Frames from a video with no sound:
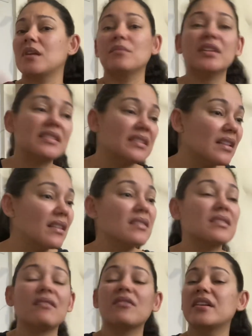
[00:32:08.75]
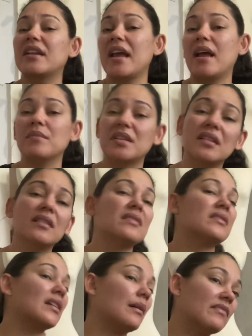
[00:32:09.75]
I'm listing things every day. I'm
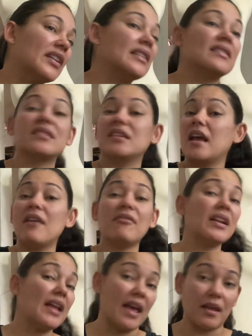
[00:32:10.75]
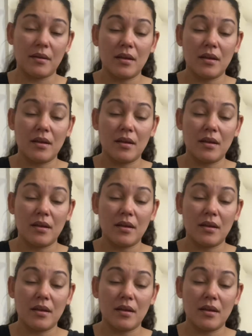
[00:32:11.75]
delisting, I'm relisting every day.